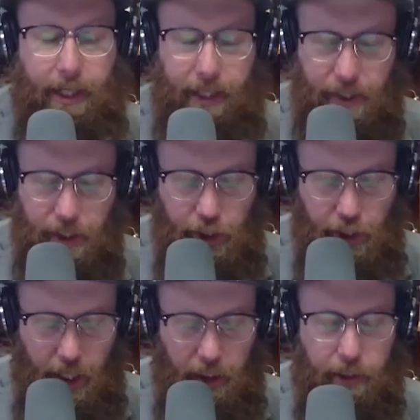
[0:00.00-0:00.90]
it is a
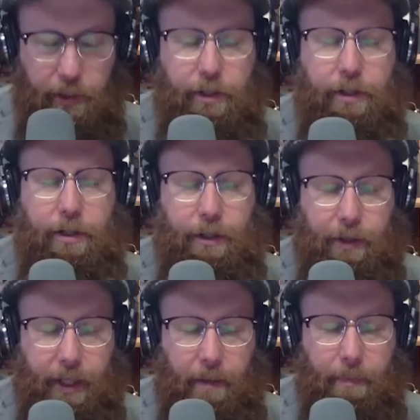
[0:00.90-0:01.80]
challenge to
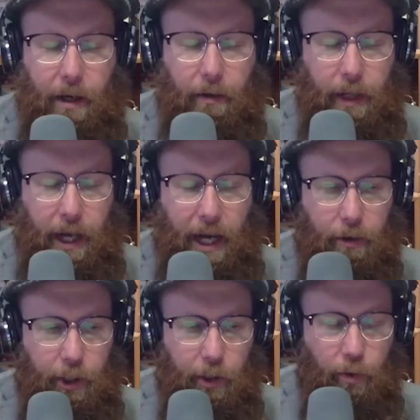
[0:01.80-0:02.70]
think about
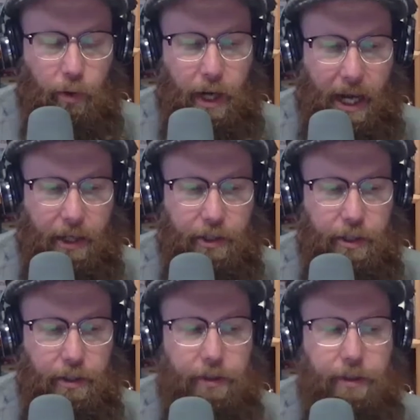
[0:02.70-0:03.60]
how your
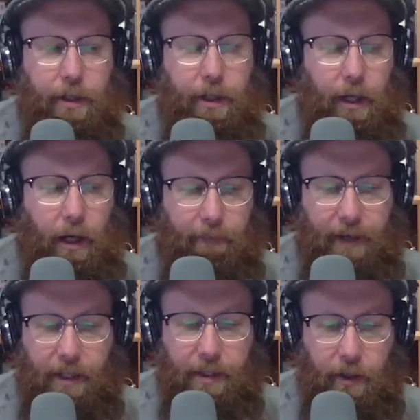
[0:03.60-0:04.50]
actions
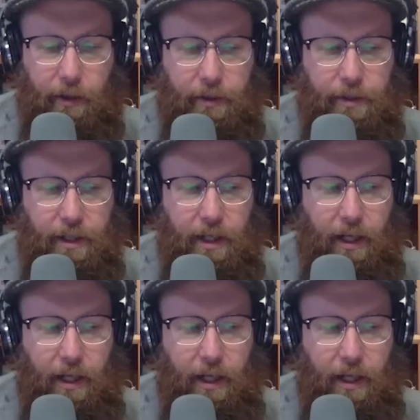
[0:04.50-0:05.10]
affect others.